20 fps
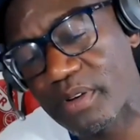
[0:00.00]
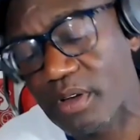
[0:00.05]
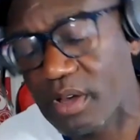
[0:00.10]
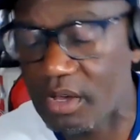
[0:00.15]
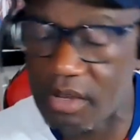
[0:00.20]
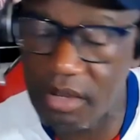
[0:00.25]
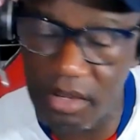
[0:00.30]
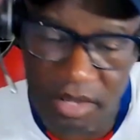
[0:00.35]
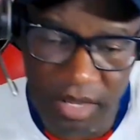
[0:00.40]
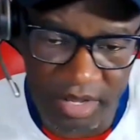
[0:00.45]

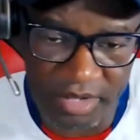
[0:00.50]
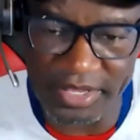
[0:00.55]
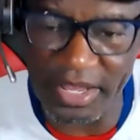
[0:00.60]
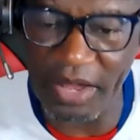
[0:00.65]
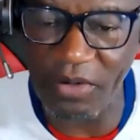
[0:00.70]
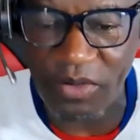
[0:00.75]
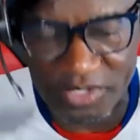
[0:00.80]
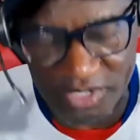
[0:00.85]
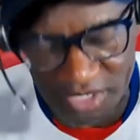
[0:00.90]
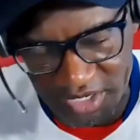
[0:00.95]
Okay,
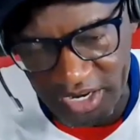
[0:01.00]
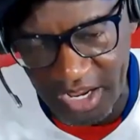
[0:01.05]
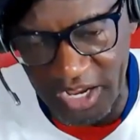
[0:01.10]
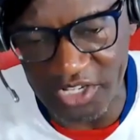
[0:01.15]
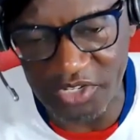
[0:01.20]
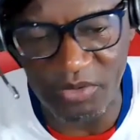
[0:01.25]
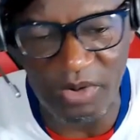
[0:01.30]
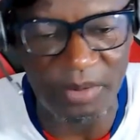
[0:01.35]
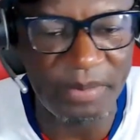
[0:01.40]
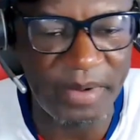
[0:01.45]
that was a
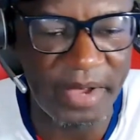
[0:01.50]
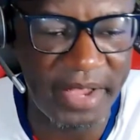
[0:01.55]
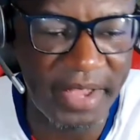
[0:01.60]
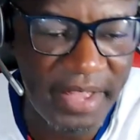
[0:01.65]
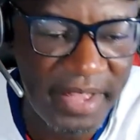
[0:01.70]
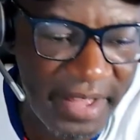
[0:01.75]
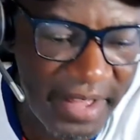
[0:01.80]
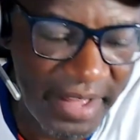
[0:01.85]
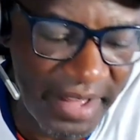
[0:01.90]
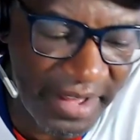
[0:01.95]
nice one by
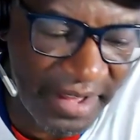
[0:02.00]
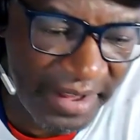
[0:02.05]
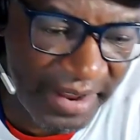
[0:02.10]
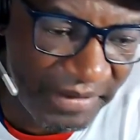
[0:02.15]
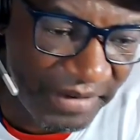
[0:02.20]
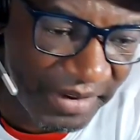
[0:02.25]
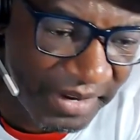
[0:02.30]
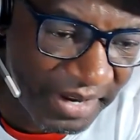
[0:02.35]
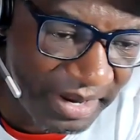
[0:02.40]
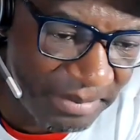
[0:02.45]

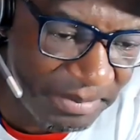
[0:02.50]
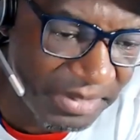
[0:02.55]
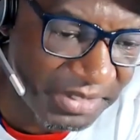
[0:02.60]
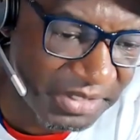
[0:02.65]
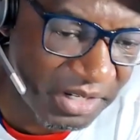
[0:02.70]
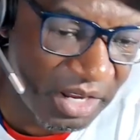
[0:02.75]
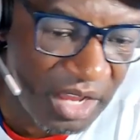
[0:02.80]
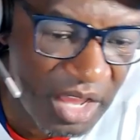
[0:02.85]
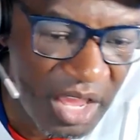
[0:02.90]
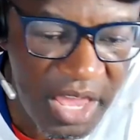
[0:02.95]
Emre
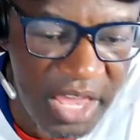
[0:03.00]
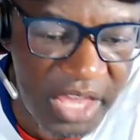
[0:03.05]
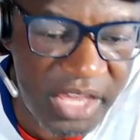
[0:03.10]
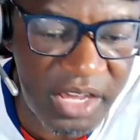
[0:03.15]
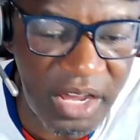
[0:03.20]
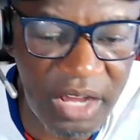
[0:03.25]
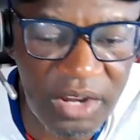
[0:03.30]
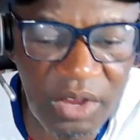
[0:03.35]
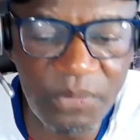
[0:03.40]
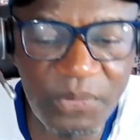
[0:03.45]
Can. He
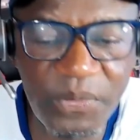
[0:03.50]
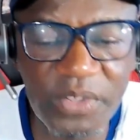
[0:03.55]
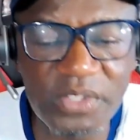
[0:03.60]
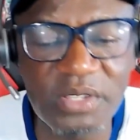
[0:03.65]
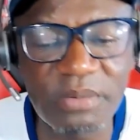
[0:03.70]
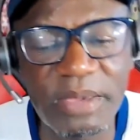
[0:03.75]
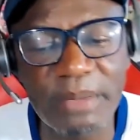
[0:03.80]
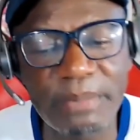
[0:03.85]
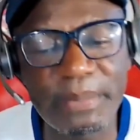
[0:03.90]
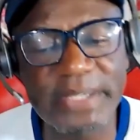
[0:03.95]
can't afford
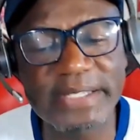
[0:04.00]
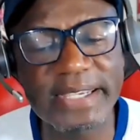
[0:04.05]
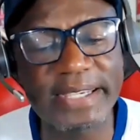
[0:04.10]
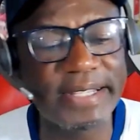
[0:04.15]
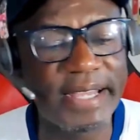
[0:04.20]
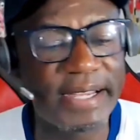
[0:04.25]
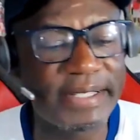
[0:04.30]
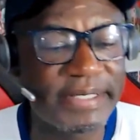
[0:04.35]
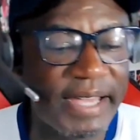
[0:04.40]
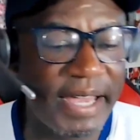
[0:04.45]
to make mistakes
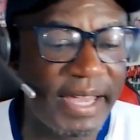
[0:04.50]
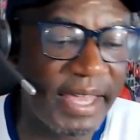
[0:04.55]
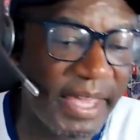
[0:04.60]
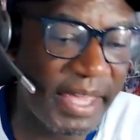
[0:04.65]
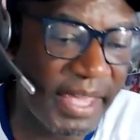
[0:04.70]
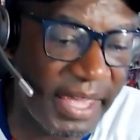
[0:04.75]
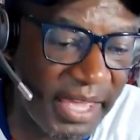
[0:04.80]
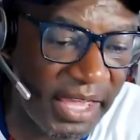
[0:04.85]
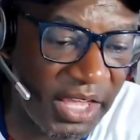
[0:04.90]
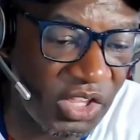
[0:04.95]
like that
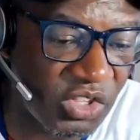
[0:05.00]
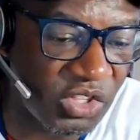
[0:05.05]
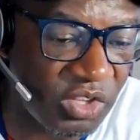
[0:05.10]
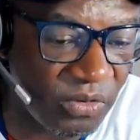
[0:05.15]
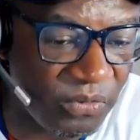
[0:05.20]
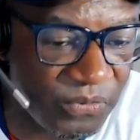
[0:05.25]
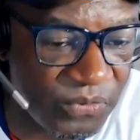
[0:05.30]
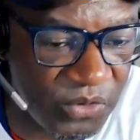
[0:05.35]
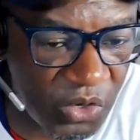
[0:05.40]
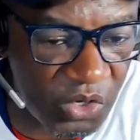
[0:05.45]
in
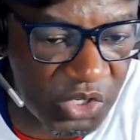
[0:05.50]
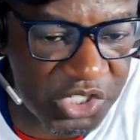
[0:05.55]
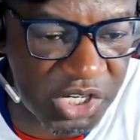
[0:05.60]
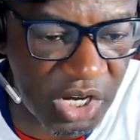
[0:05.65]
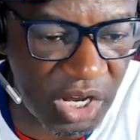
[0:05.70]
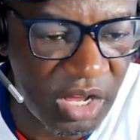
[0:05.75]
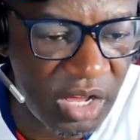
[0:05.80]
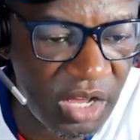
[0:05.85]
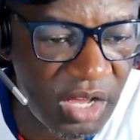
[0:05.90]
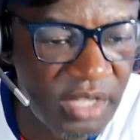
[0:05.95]
the
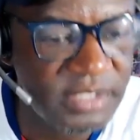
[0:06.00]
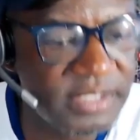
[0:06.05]
future.